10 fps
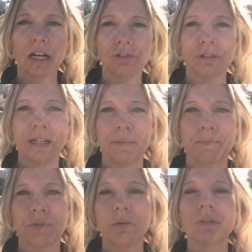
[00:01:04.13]
country,
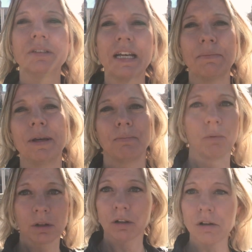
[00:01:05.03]
you will see
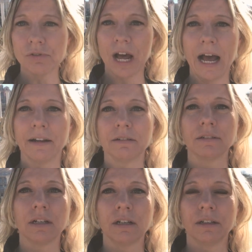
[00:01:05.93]
people with clothes on.
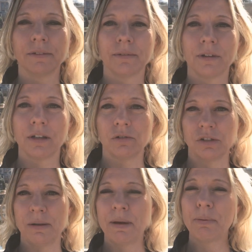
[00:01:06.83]
You'll
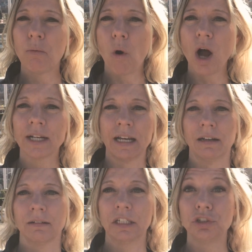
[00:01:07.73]
see people walking
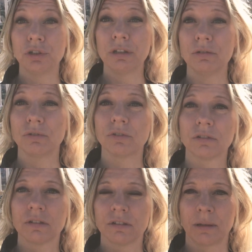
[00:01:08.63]
in
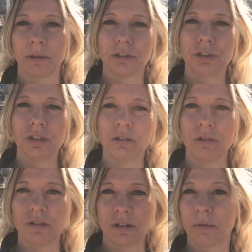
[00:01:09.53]
shoes, similar
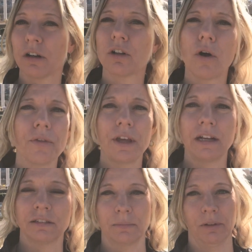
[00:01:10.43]
clothing,
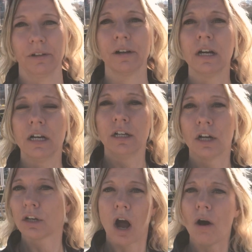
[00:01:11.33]
similar
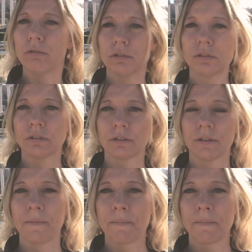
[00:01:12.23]
coats.